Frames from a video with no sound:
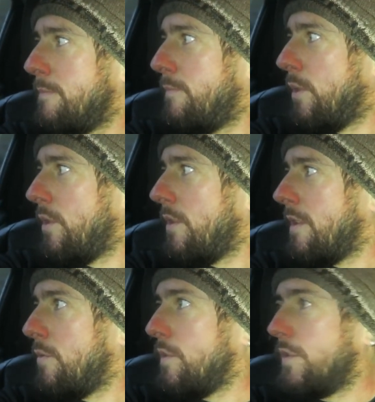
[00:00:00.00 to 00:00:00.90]
but
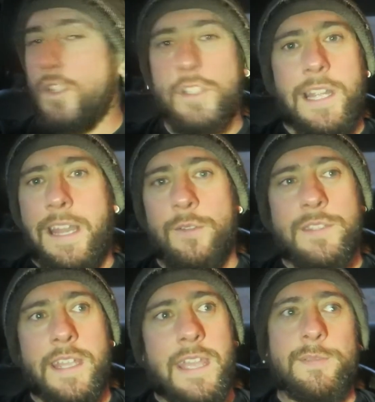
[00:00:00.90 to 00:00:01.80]
it was just
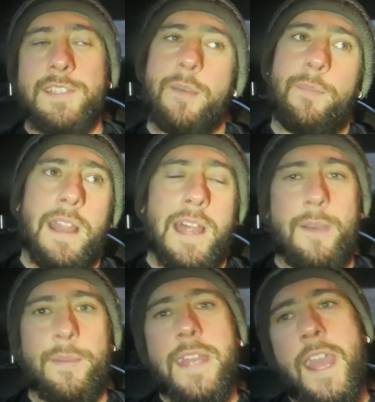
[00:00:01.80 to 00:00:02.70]
cloudy I kept setting my
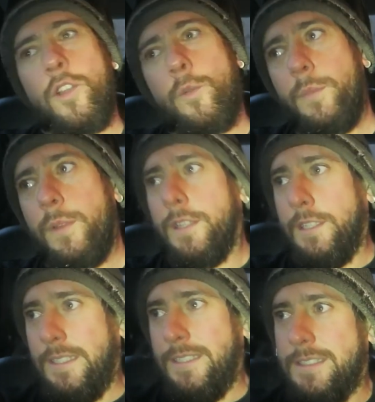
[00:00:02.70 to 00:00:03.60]
alarm and getting up
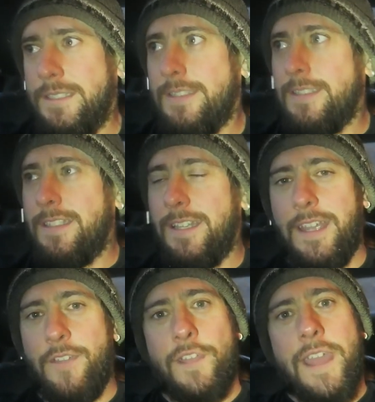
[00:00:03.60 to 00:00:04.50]

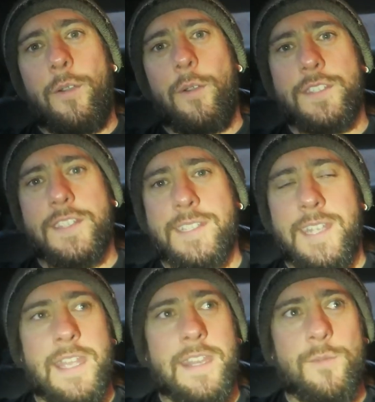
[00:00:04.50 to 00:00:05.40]
like every hour to
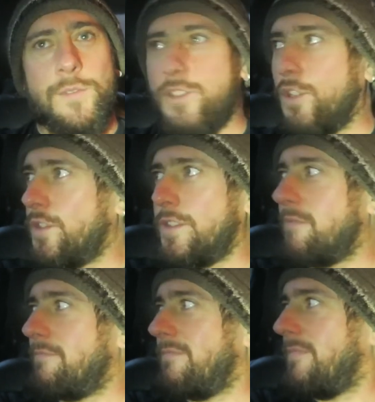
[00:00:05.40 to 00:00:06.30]
see and it was
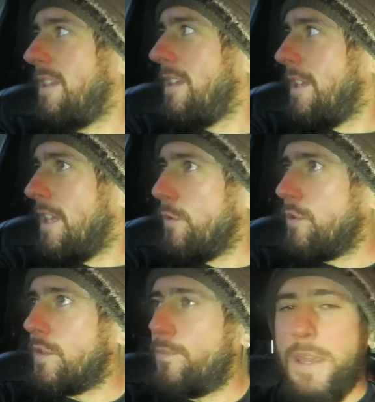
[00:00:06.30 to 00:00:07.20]
just it was
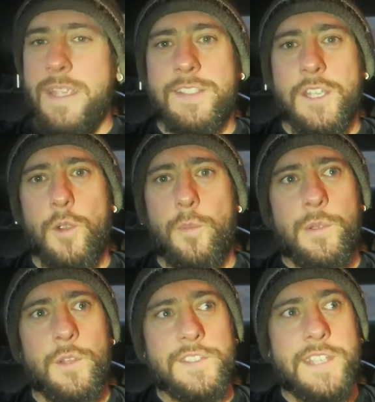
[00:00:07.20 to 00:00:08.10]
just pea soup,
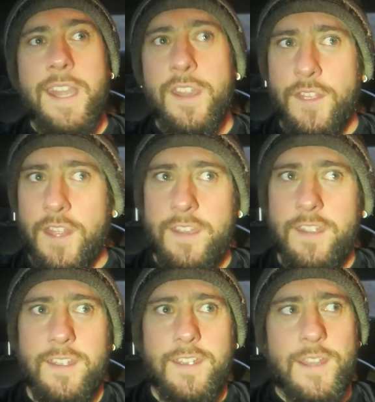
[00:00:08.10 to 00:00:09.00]
couldn't see anything.
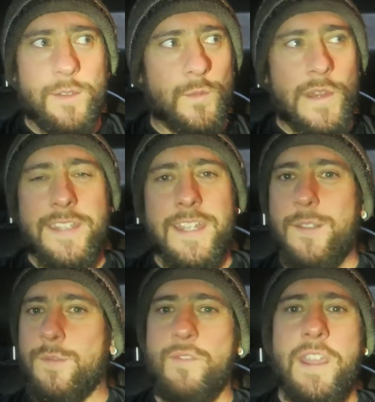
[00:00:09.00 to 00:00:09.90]
It was windy
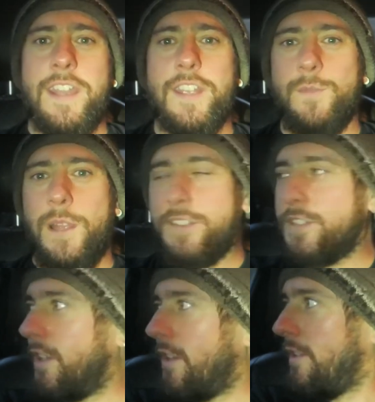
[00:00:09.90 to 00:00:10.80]
and it was rainy as well,
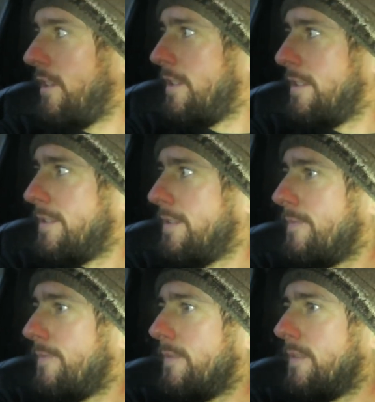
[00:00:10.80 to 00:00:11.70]
so
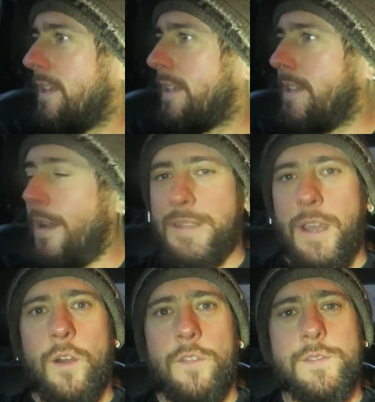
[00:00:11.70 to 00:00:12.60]
I tapped
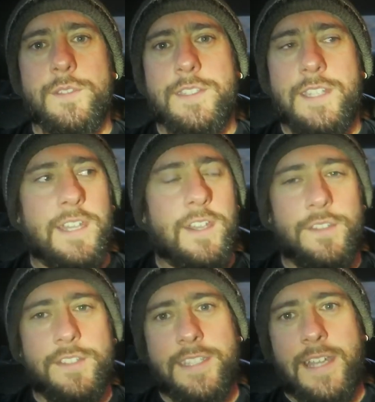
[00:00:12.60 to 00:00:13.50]
out on to,
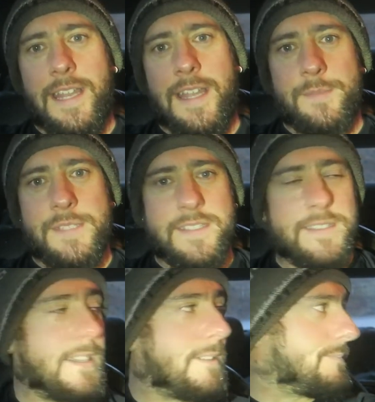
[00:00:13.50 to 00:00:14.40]
on star lapses
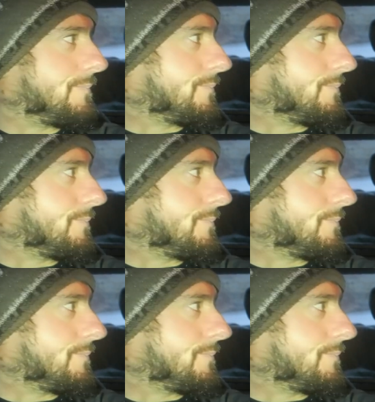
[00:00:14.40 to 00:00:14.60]
and that.